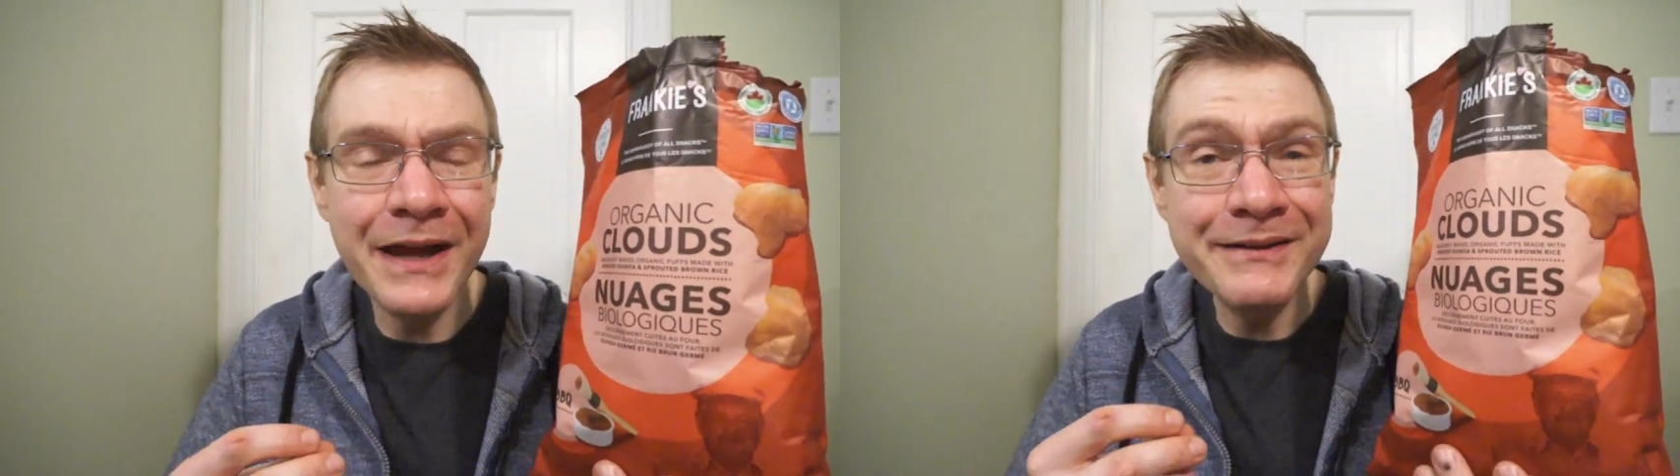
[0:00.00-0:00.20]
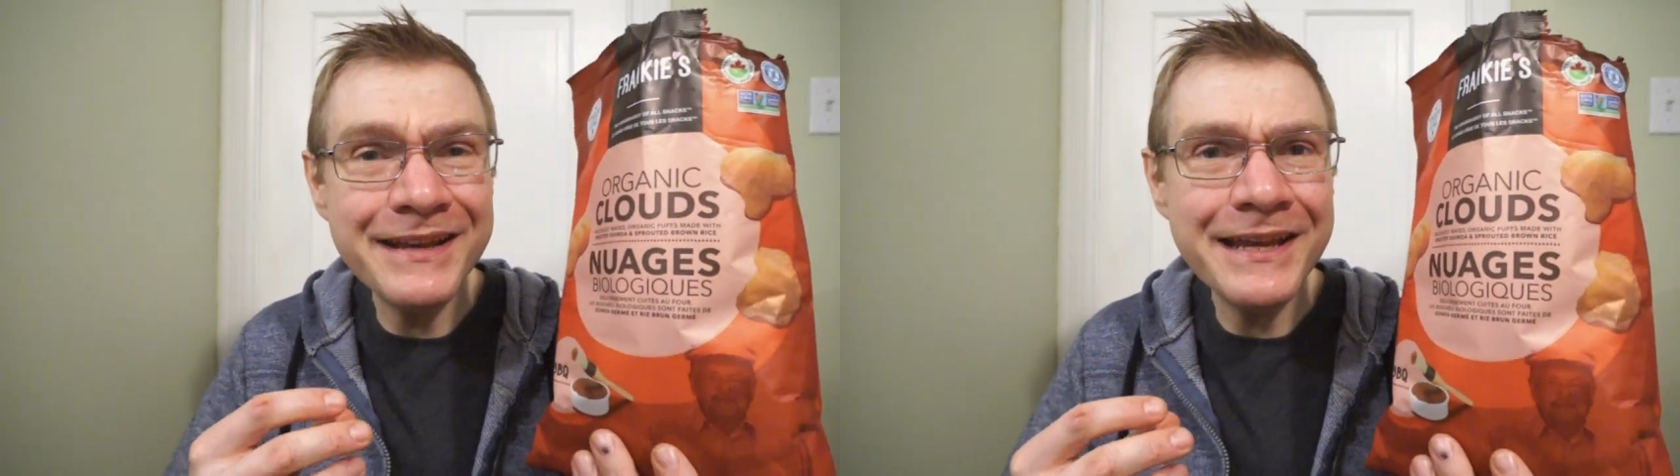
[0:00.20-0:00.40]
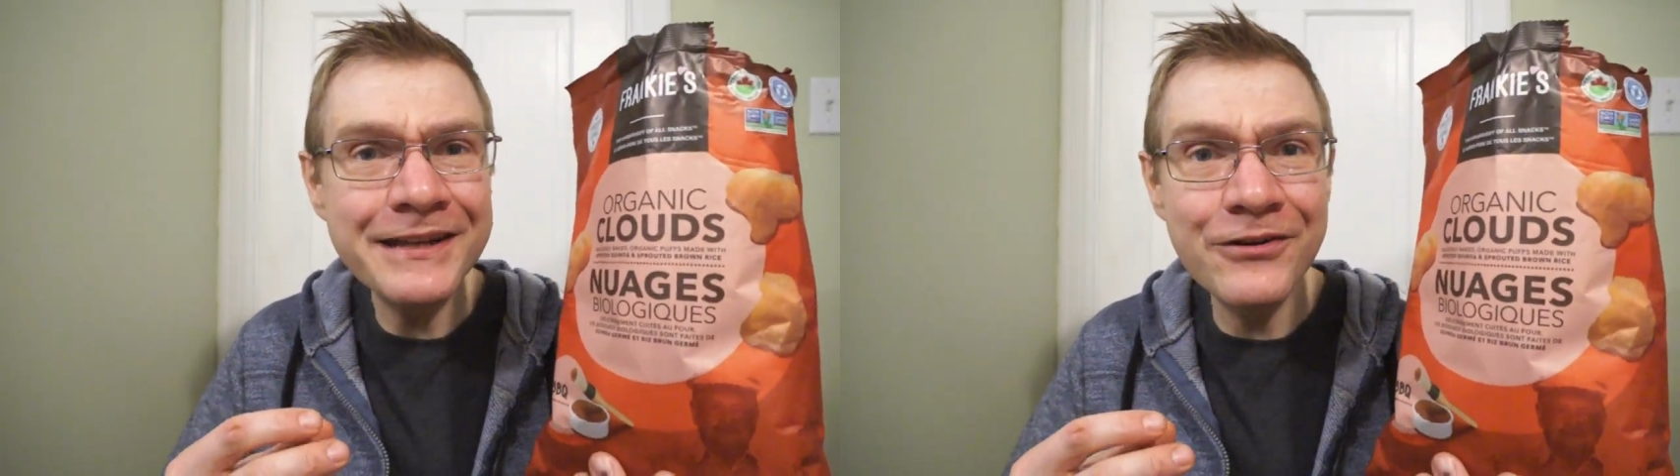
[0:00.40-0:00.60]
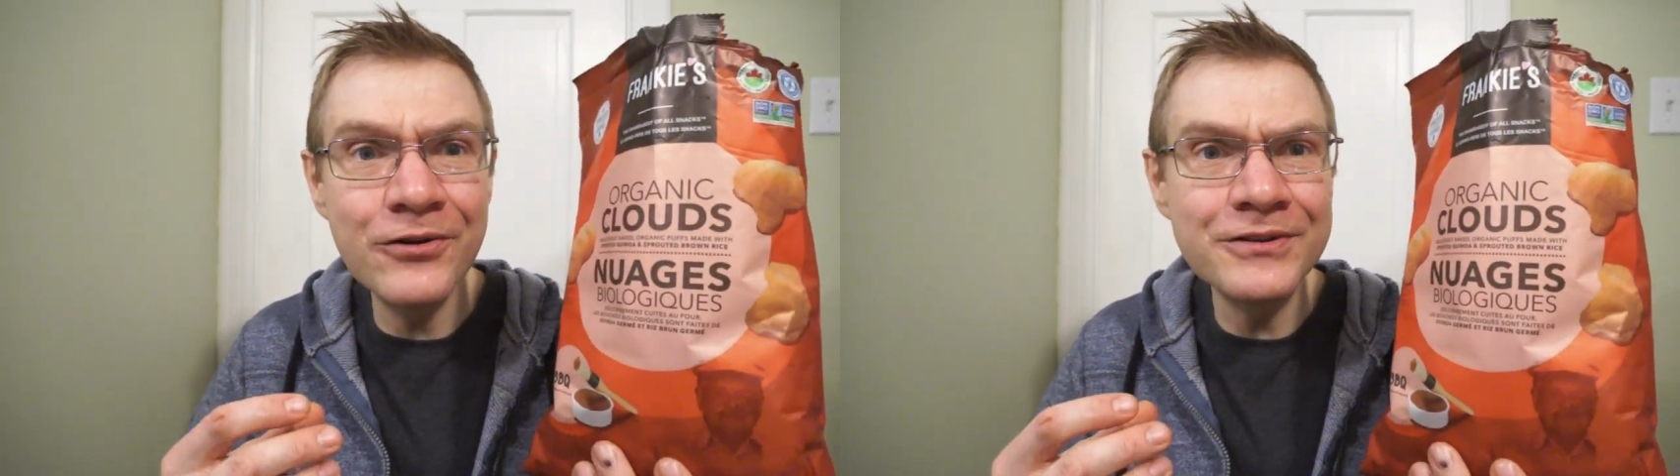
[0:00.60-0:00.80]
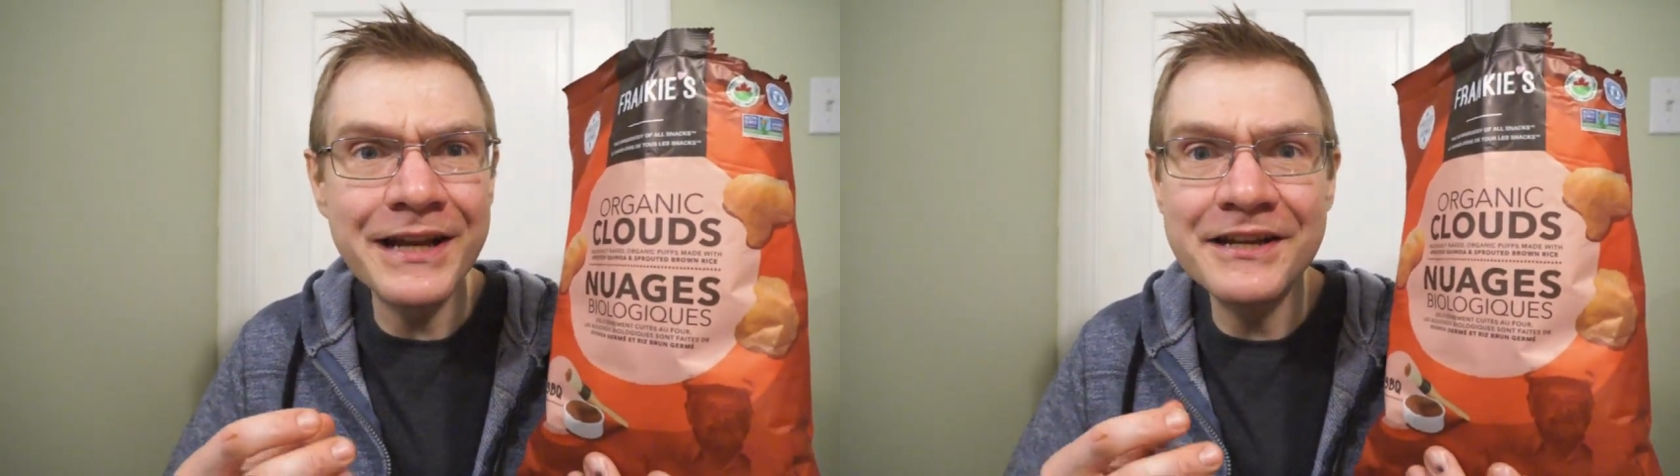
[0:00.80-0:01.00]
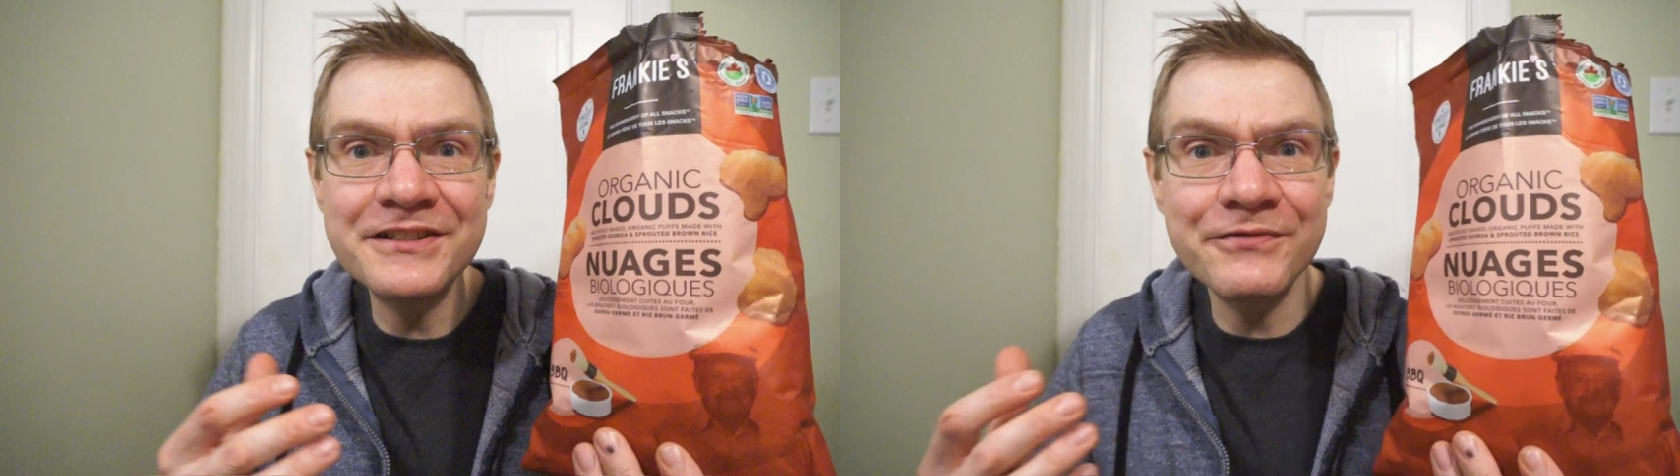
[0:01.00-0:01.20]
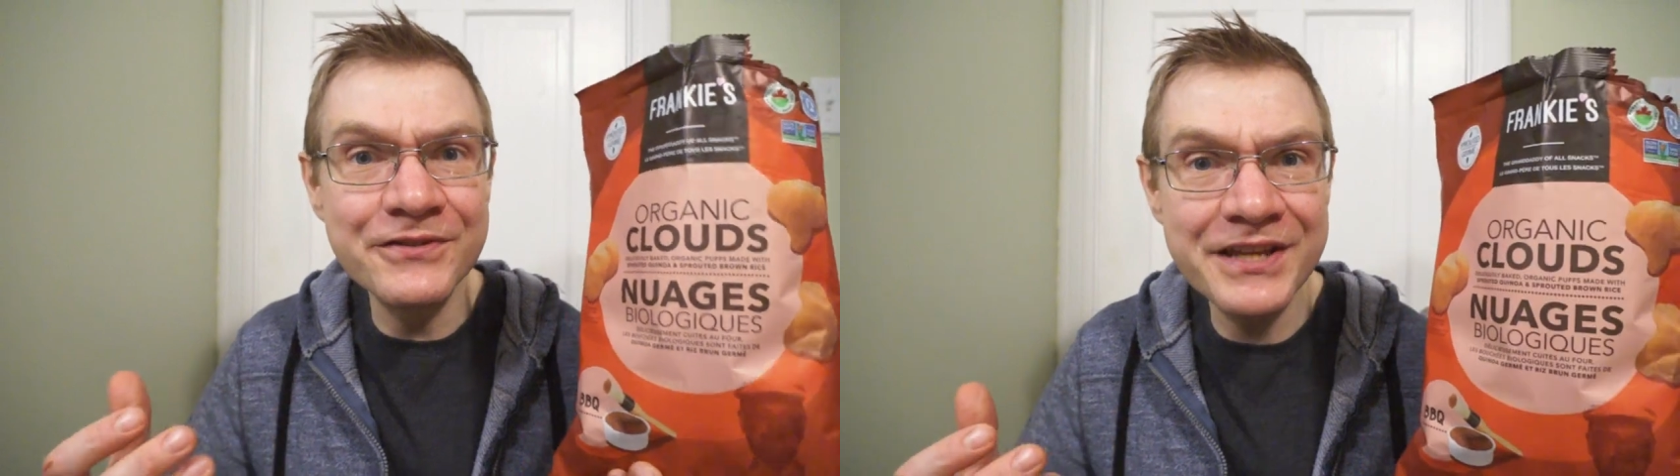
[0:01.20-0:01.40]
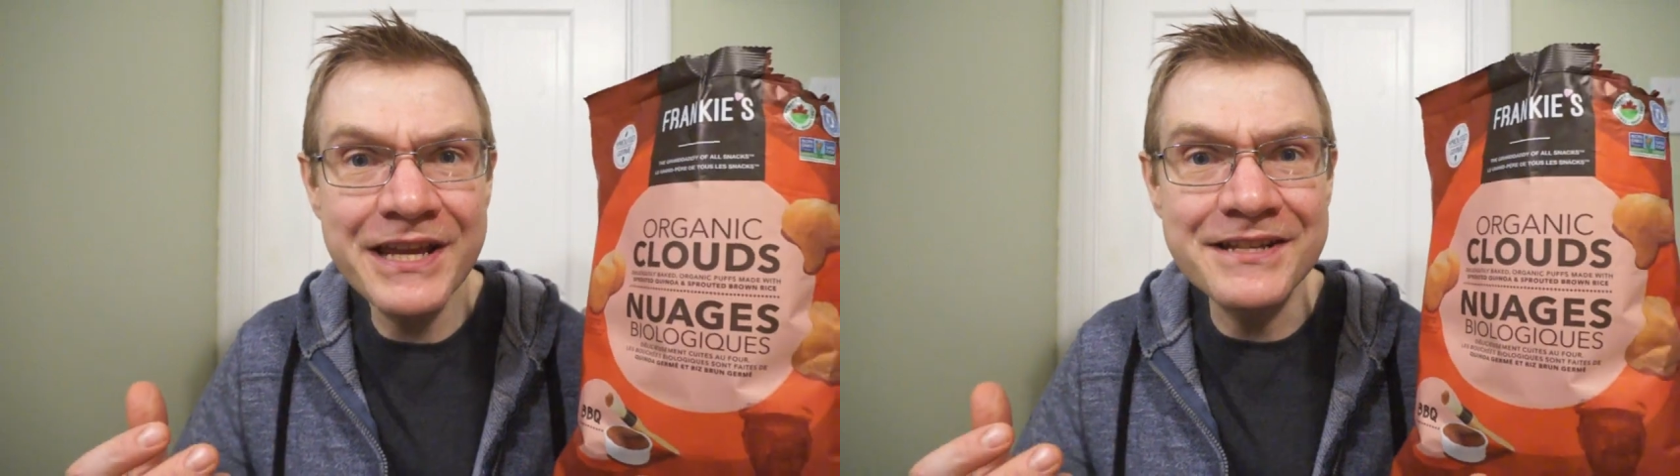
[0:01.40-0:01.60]
I'm not getting a whole lot of
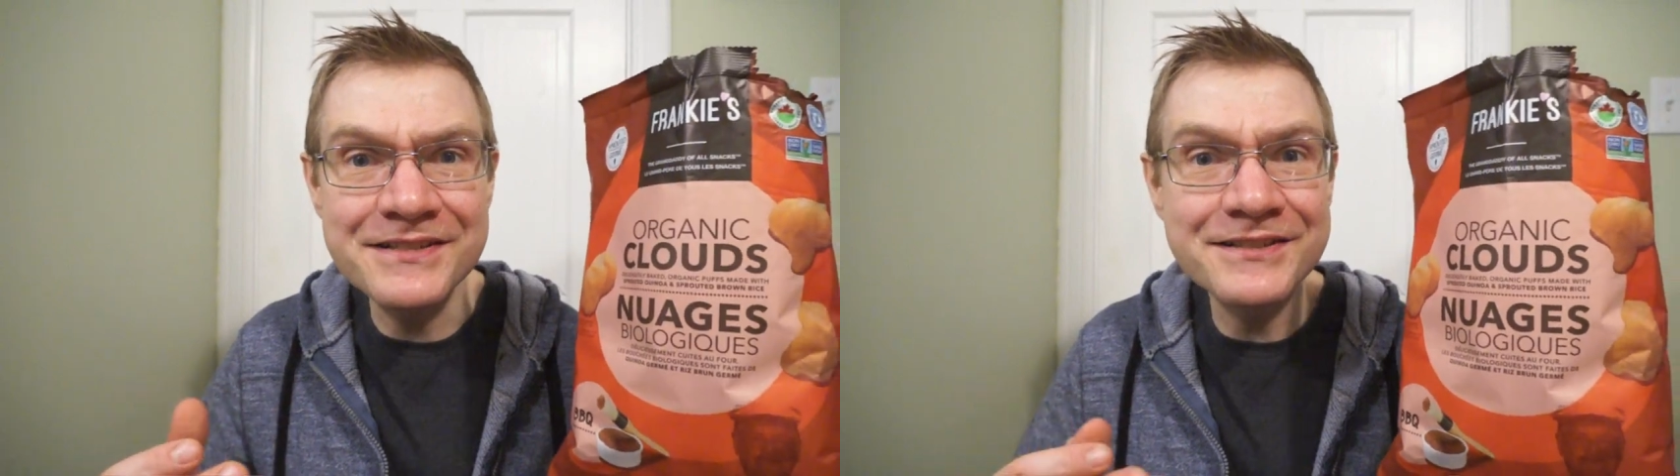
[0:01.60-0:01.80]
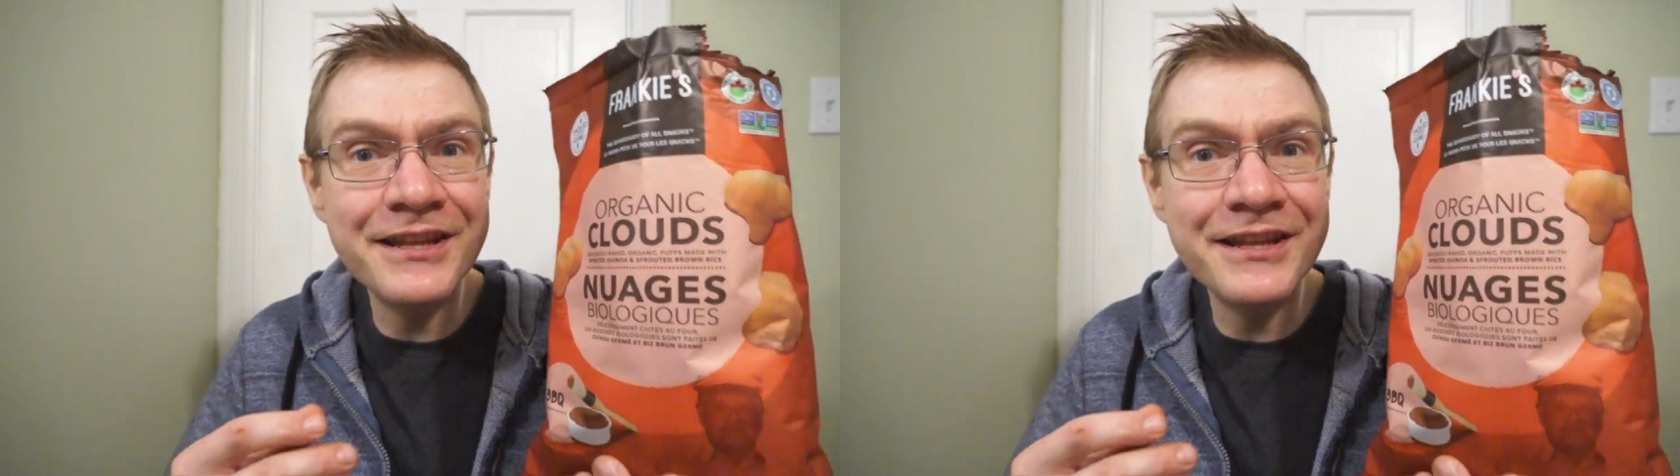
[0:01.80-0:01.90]
different taste